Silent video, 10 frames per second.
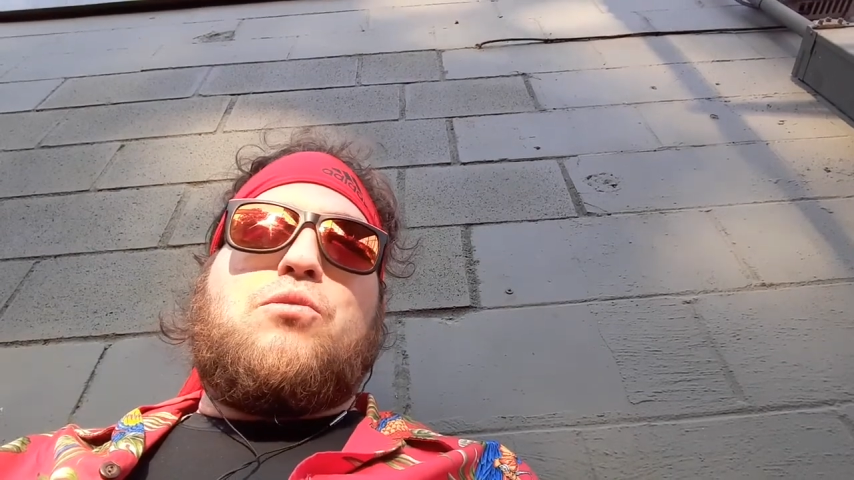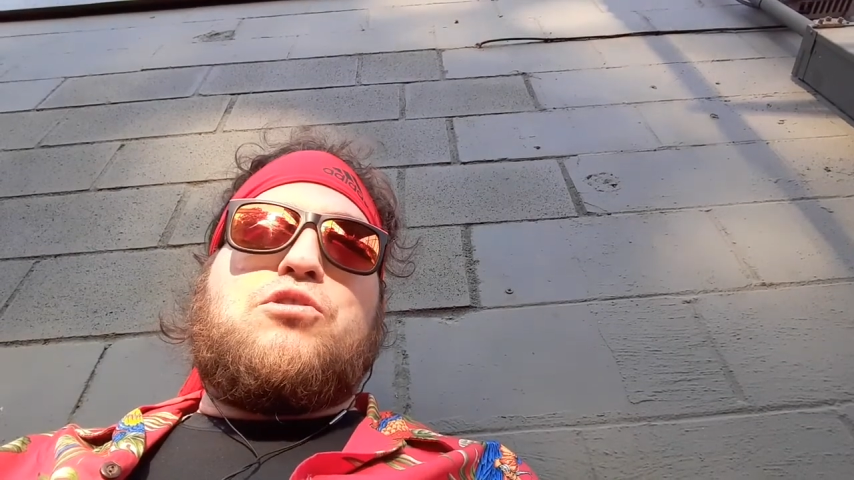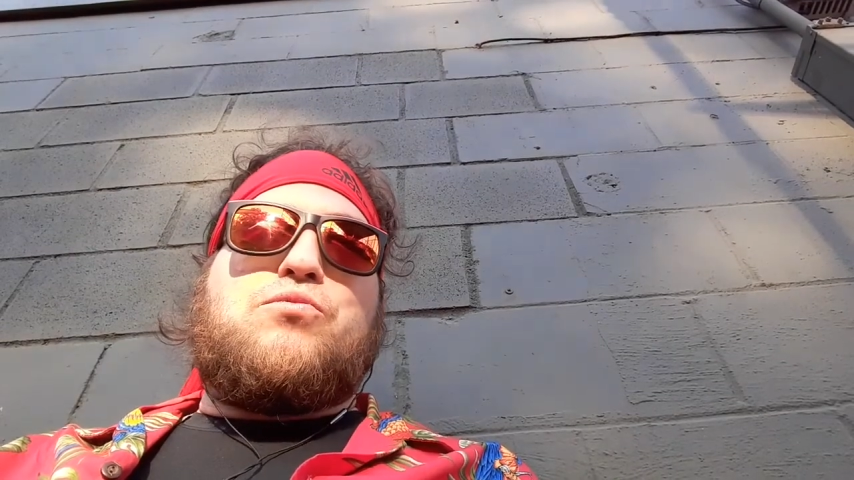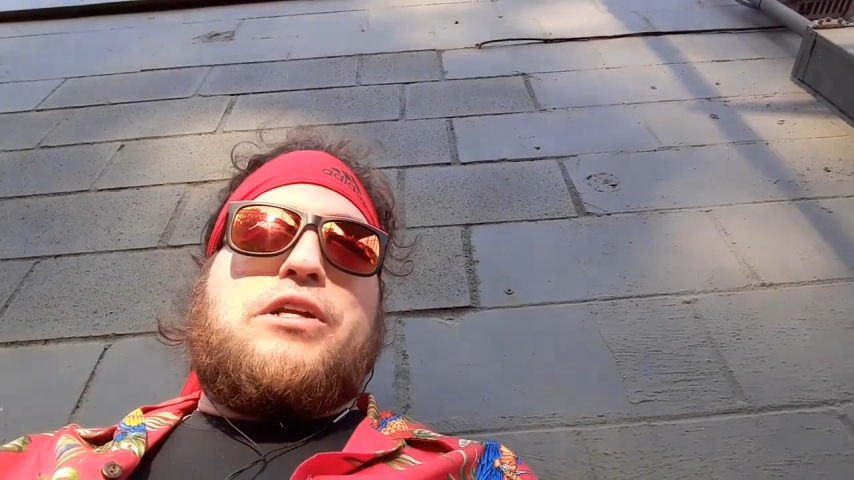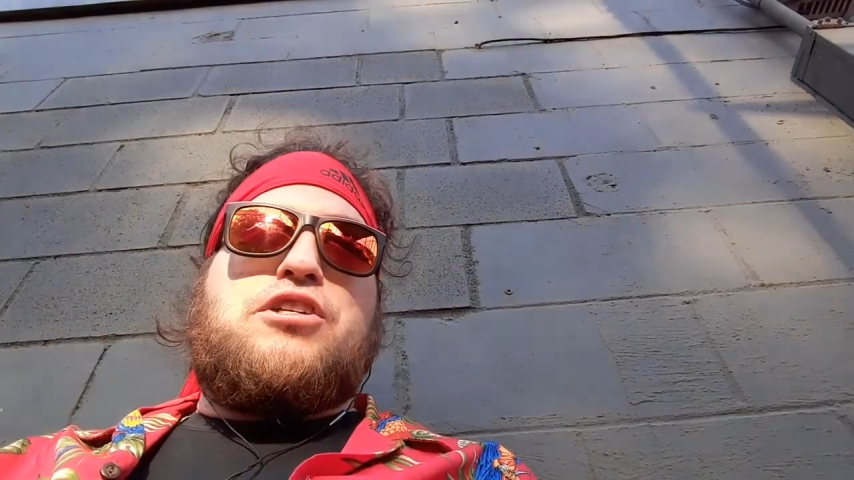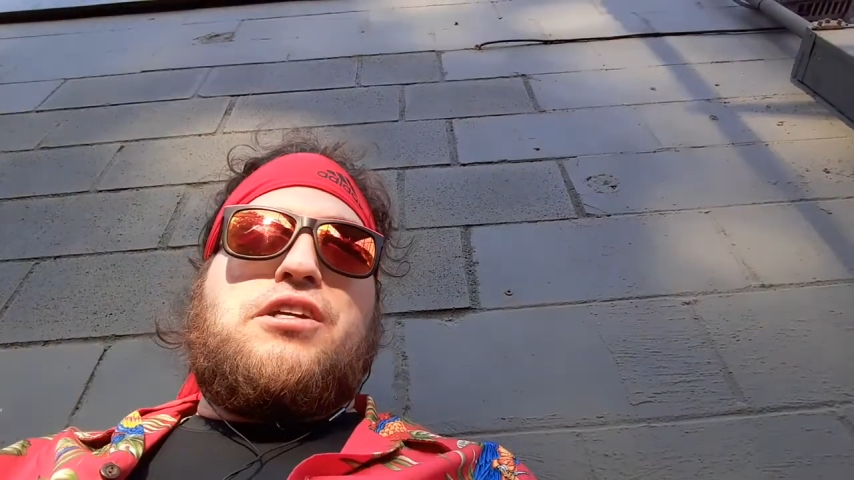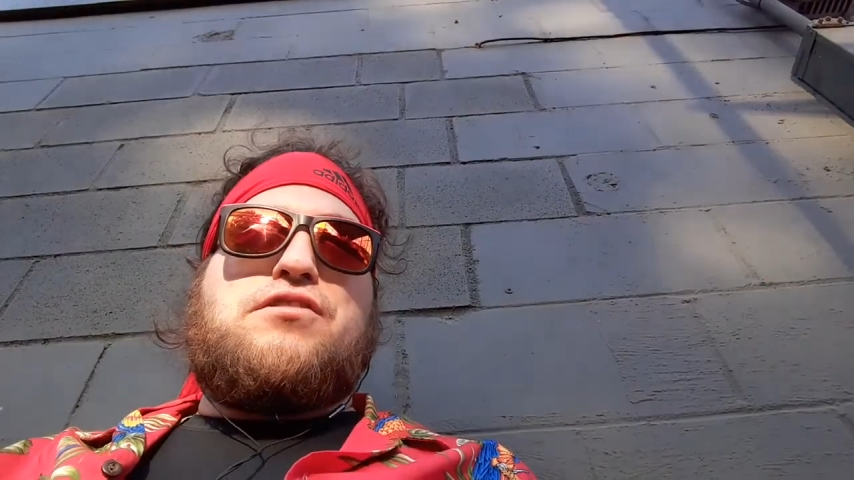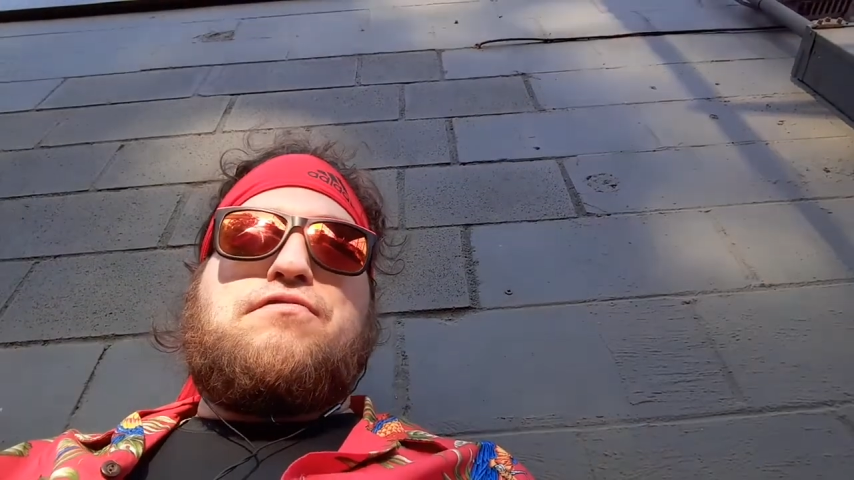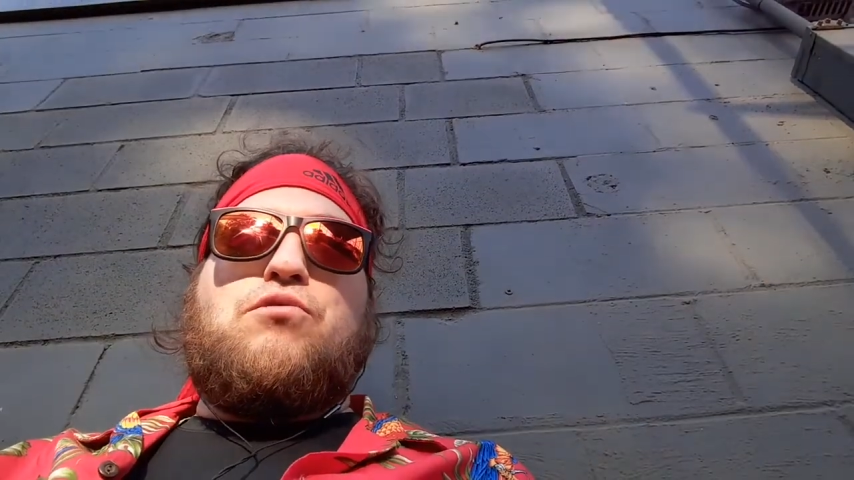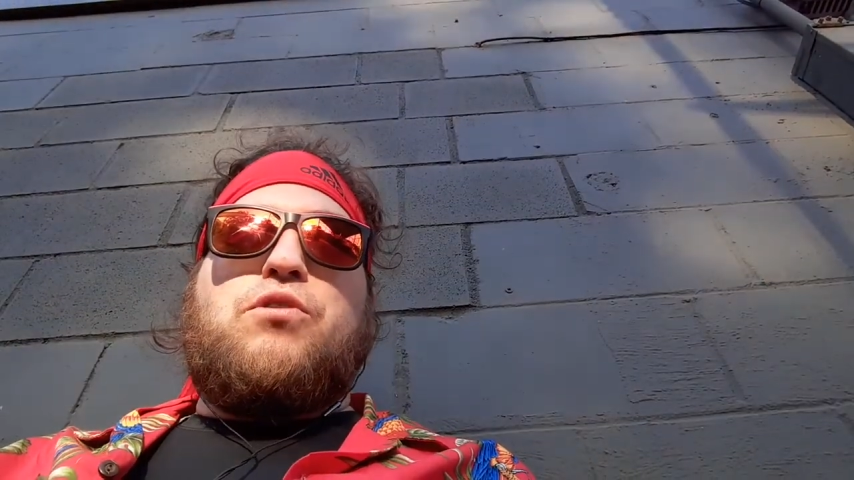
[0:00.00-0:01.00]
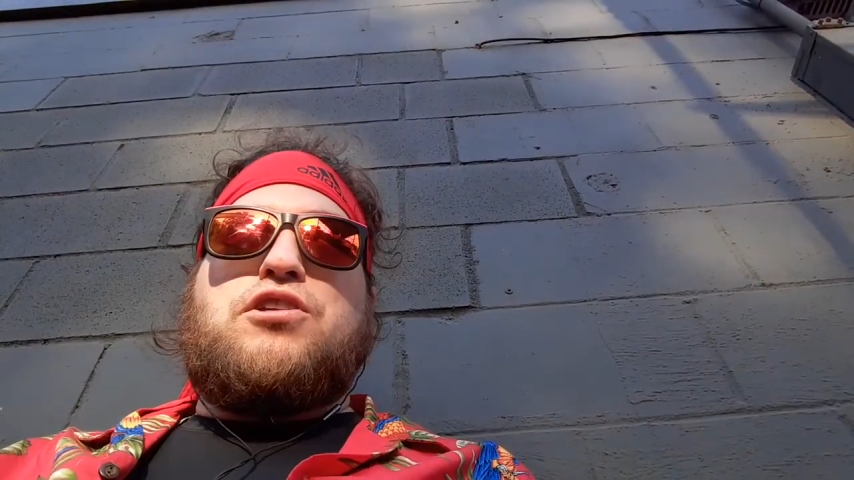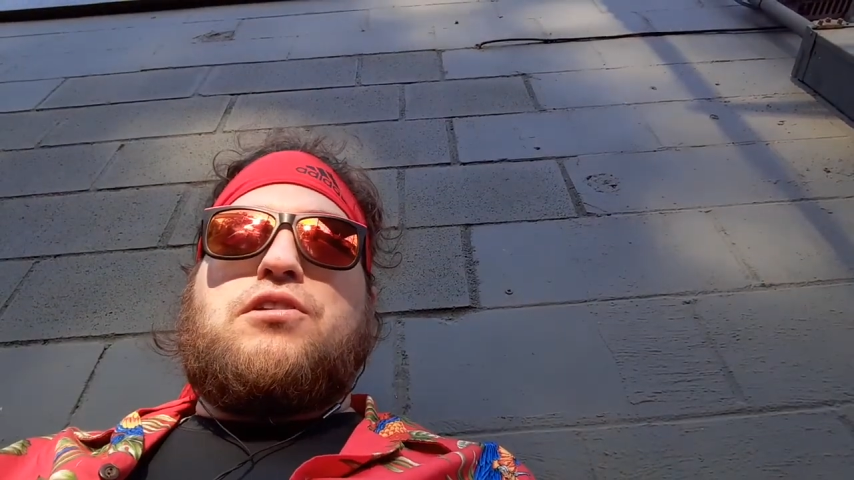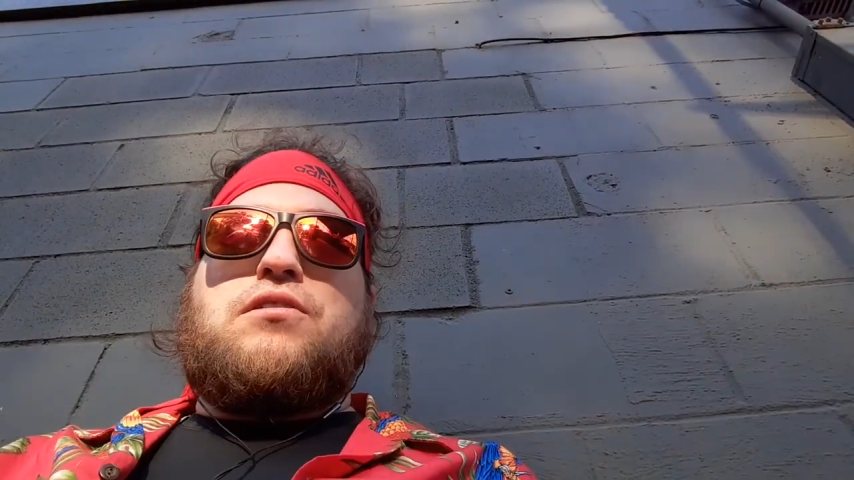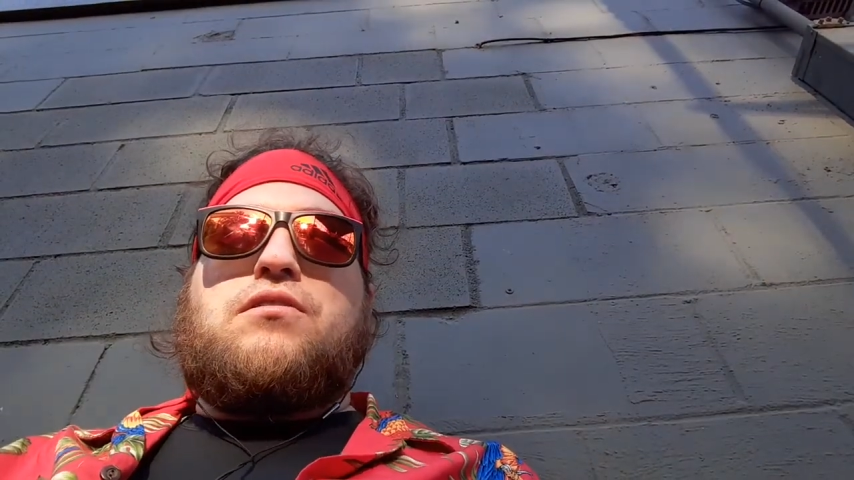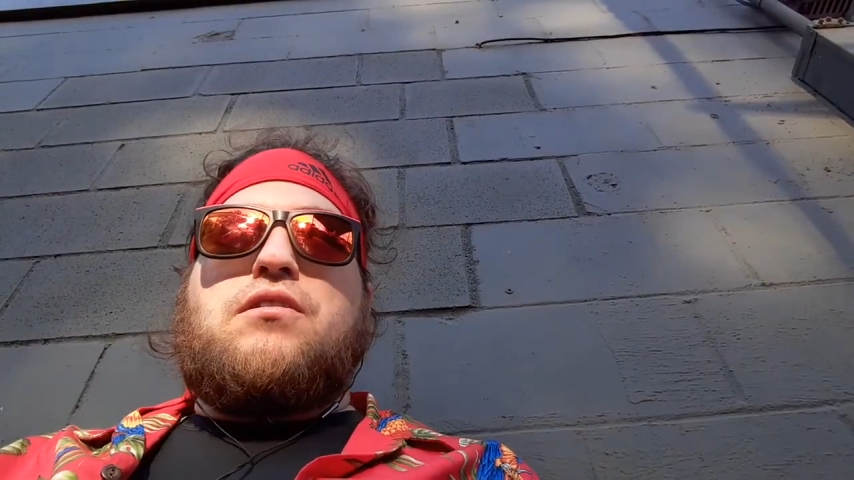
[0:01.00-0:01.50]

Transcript: was reaching its fruition.